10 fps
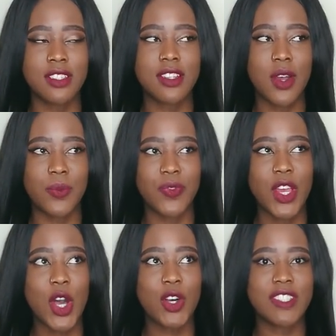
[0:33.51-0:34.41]
So
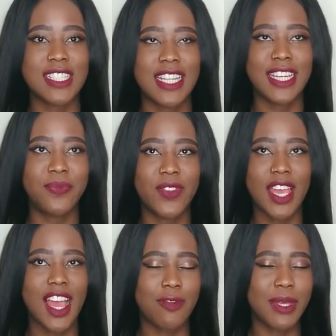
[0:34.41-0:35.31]
obviously,
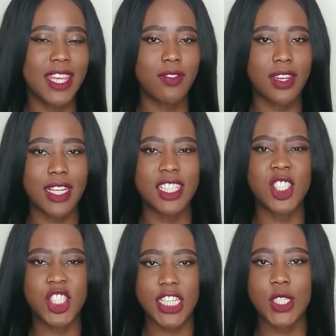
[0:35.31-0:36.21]
I've been giving it the
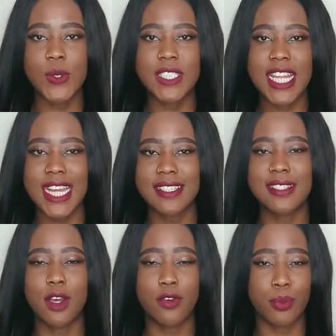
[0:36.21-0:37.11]
she could
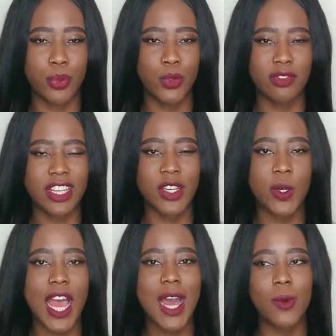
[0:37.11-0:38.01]
test of approval, like, you
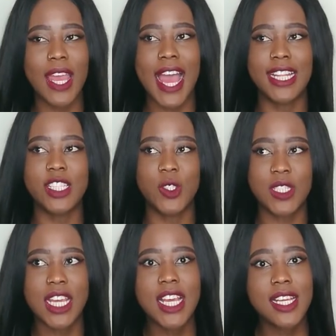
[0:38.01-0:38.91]
know, how it
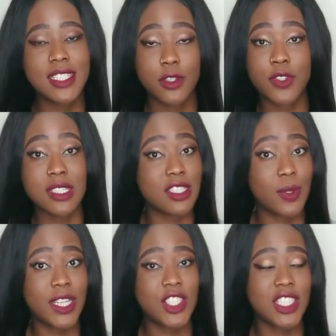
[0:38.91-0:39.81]
handles different
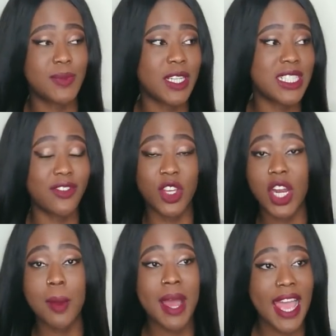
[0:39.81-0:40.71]
situations. Because if you're
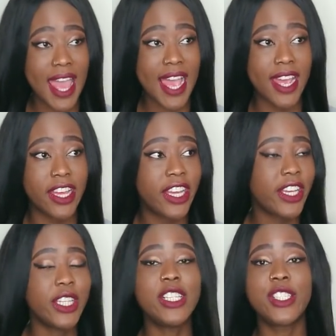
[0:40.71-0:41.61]
gonna buy hair,
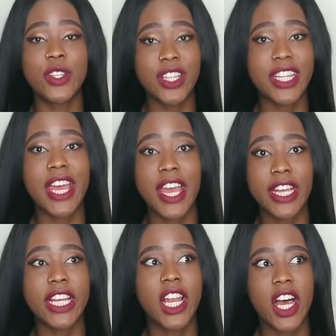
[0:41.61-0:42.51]
you need to know that the
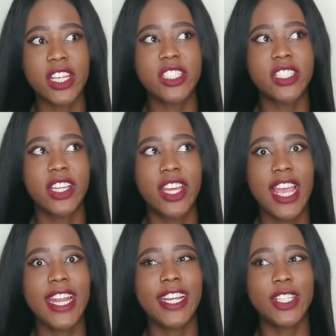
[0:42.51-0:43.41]
hair can last
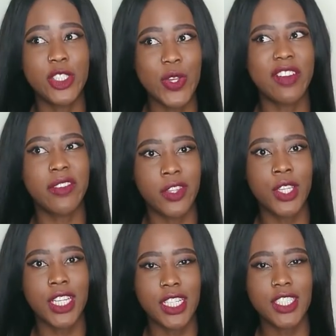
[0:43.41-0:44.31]
and it can do everything
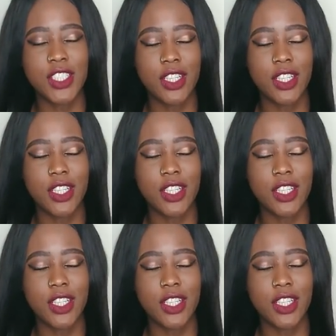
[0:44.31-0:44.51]
you need it to